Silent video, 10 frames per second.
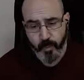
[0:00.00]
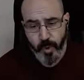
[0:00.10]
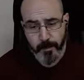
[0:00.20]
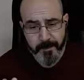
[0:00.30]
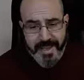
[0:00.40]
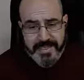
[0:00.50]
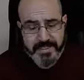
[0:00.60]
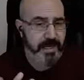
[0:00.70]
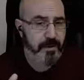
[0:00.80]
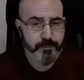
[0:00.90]
what
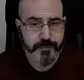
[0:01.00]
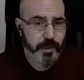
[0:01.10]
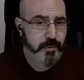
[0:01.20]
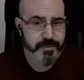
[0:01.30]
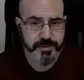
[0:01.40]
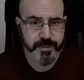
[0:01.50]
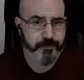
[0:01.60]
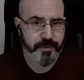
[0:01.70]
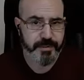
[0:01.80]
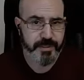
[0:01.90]
makes our phones
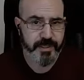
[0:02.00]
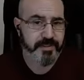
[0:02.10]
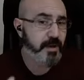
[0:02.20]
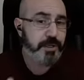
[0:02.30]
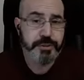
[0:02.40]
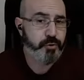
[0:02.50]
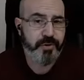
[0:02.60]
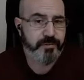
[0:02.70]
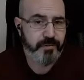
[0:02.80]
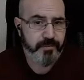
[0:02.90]
different is our
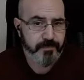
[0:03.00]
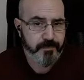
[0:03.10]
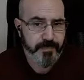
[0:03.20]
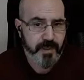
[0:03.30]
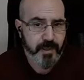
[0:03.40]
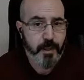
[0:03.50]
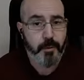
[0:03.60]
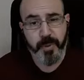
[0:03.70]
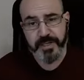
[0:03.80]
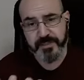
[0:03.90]
interests.
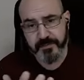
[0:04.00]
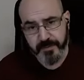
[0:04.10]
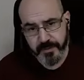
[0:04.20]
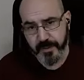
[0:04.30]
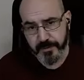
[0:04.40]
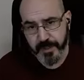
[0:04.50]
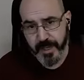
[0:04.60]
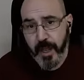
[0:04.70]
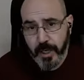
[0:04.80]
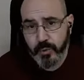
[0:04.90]
But the
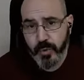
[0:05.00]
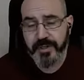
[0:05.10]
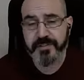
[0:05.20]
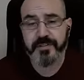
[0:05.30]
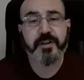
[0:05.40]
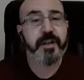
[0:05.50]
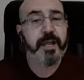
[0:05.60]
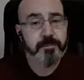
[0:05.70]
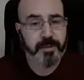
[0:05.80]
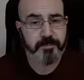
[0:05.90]
hardware is an
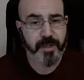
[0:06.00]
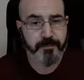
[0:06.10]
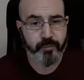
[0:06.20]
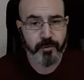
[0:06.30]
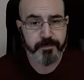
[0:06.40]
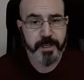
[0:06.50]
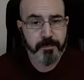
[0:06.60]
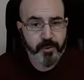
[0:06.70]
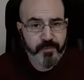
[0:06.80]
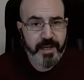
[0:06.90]
enabling platform.
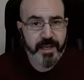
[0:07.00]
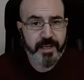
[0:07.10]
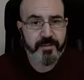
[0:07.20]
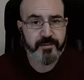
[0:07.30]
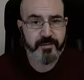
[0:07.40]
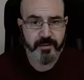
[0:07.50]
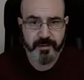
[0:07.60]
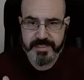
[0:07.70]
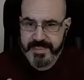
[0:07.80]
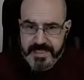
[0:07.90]
It provides
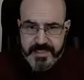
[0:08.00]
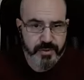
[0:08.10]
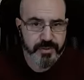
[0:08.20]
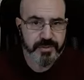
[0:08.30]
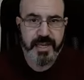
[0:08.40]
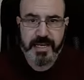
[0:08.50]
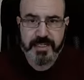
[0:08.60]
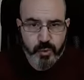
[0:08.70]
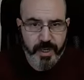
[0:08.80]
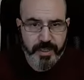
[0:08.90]
sensors,
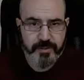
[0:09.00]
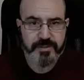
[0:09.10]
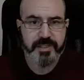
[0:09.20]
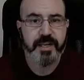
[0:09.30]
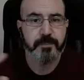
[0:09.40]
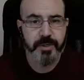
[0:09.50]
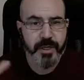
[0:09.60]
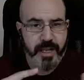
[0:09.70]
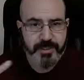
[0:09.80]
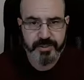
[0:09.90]
actuators, and
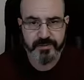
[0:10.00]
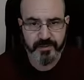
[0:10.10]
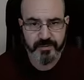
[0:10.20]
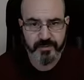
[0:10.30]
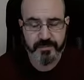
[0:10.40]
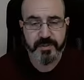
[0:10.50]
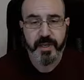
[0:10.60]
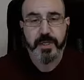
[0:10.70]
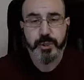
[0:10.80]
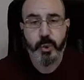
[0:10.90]
communication systems
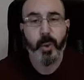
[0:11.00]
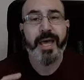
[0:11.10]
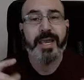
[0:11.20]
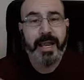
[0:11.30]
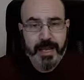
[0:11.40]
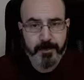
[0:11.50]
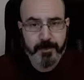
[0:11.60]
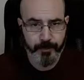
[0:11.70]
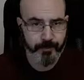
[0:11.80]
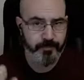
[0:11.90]
to
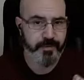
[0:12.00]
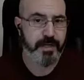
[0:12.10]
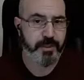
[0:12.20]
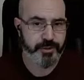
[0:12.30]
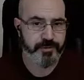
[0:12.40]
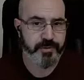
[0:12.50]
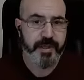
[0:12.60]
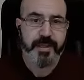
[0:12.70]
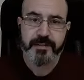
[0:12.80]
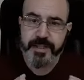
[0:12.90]
enable functions.
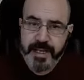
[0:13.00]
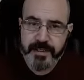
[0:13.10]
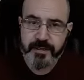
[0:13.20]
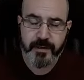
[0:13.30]
Then